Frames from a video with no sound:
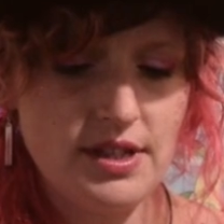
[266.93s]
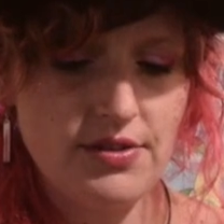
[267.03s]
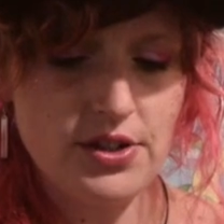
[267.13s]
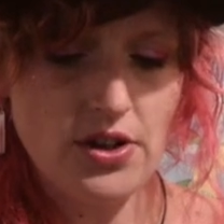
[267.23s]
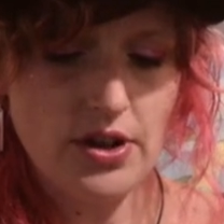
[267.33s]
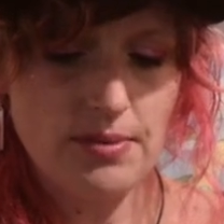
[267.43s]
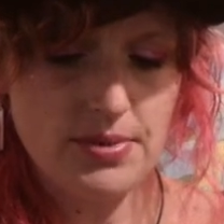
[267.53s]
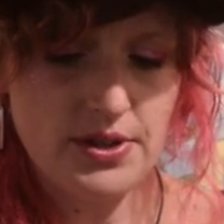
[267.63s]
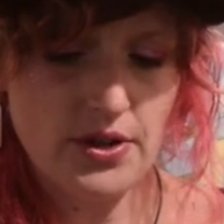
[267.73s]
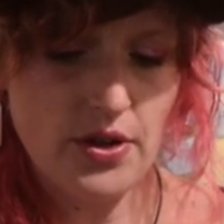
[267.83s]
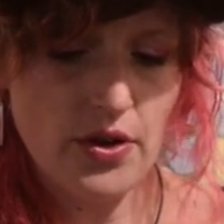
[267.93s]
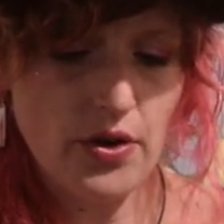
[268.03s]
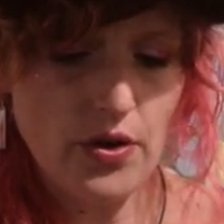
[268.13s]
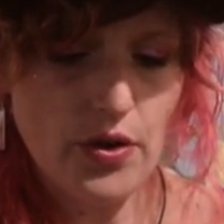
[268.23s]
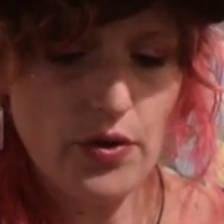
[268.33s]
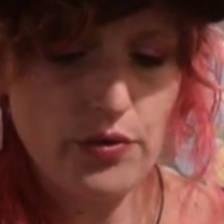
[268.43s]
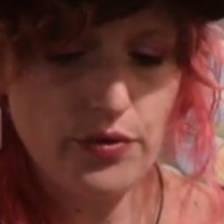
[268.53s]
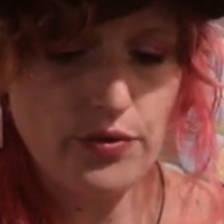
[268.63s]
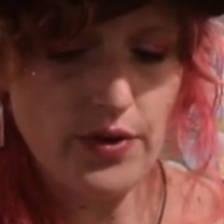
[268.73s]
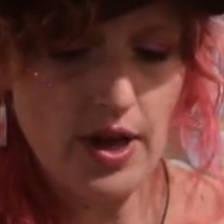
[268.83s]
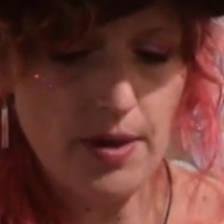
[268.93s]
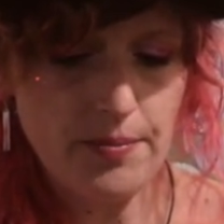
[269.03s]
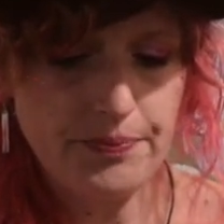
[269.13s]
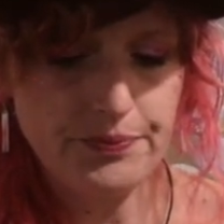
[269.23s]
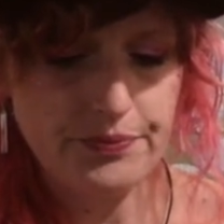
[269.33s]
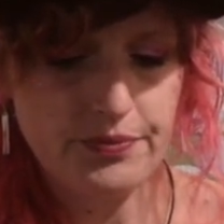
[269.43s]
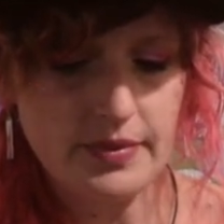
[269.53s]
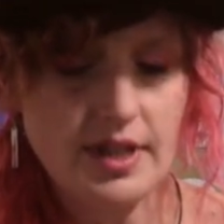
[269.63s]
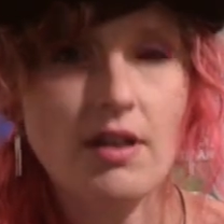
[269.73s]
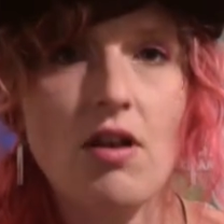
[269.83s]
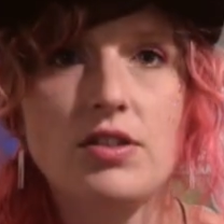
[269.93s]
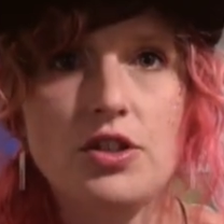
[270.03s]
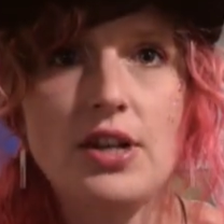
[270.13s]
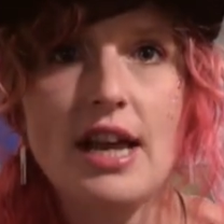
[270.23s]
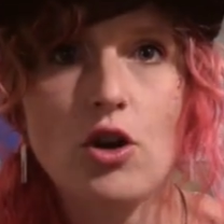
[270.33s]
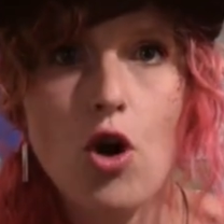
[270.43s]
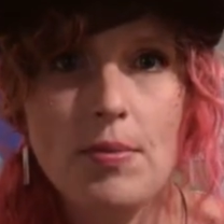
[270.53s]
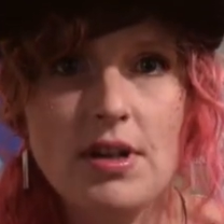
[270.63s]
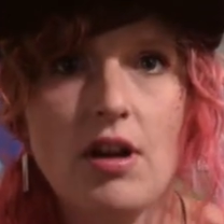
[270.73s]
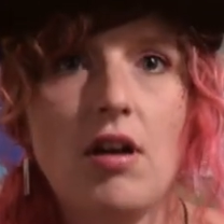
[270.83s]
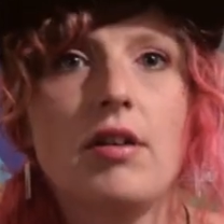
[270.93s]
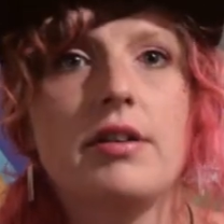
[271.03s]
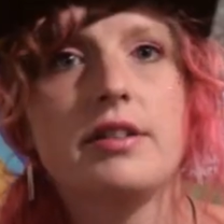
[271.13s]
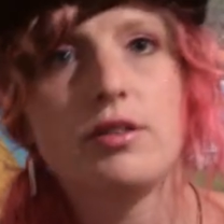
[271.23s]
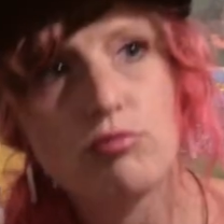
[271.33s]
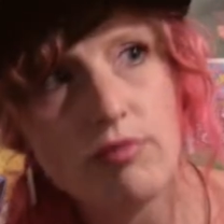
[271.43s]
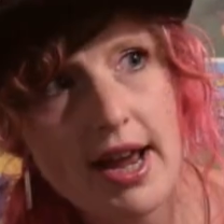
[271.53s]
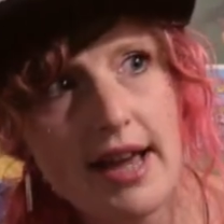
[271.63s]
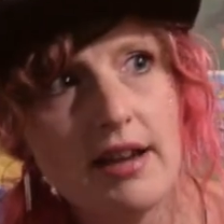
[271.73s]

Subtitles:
different types of cards. So you get common cards, rare